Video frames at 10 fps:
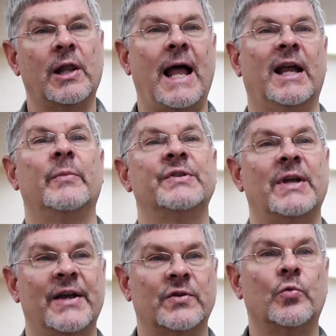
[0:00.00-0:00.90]

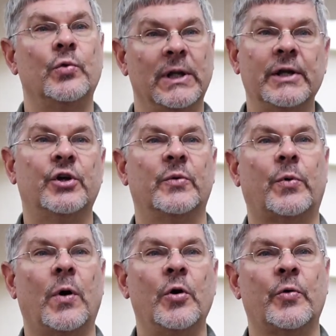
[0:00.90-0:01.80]
Clackamas has a really good
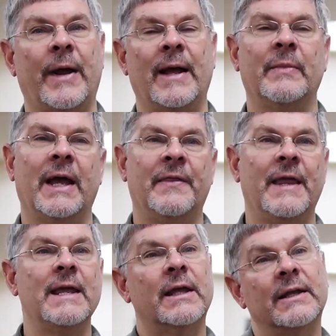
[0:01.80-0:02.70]
program and
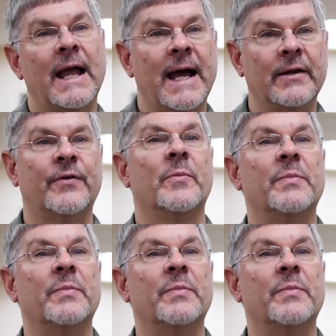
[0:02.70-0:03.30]
they can kind of